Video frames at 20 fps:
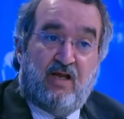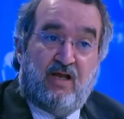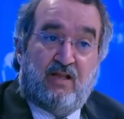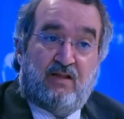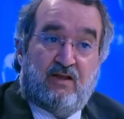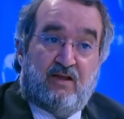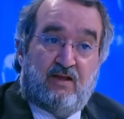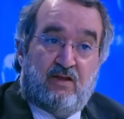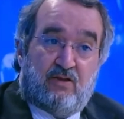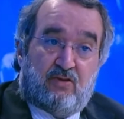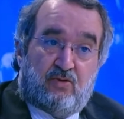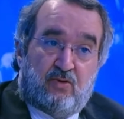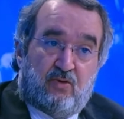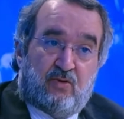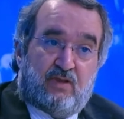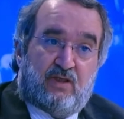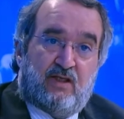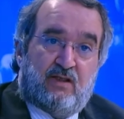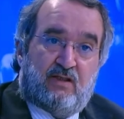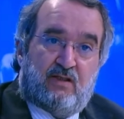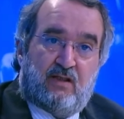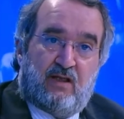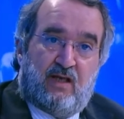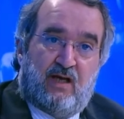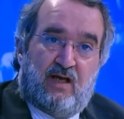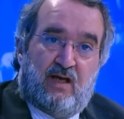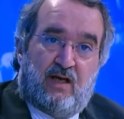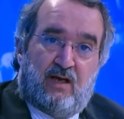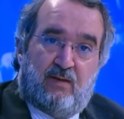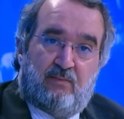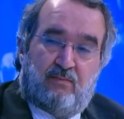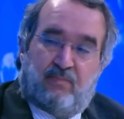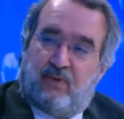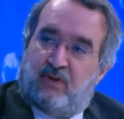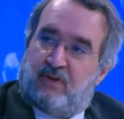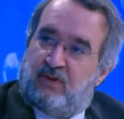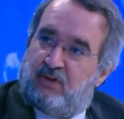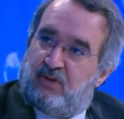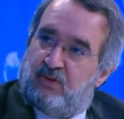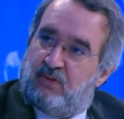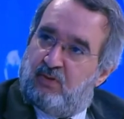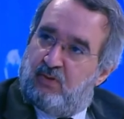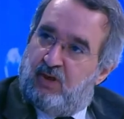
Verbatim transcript: They need to look at, uh, you know,